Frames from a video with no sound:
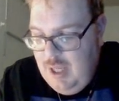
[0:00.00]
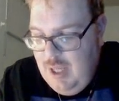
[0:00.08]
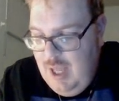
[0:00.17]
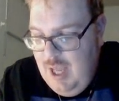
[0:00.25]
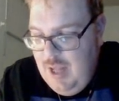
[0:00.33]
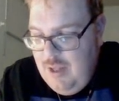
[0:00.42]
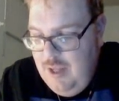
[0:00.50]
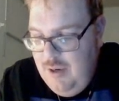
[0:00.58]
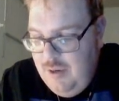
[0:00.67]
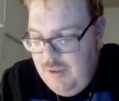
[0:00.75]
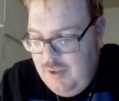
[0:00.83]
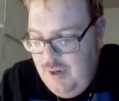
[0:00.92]
Yeah, I do.
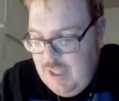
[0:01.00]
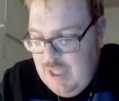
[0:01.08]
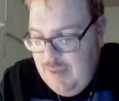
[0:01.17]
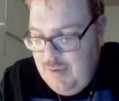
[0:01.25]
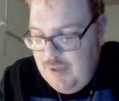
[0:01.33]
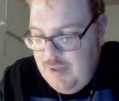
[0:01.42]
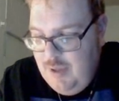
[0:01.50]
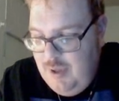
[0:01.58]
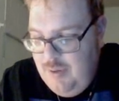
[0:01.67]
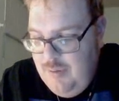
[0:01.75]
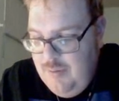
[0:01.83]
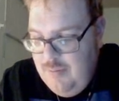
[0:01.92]
You scared of something,
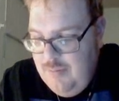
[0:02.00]
Zoro?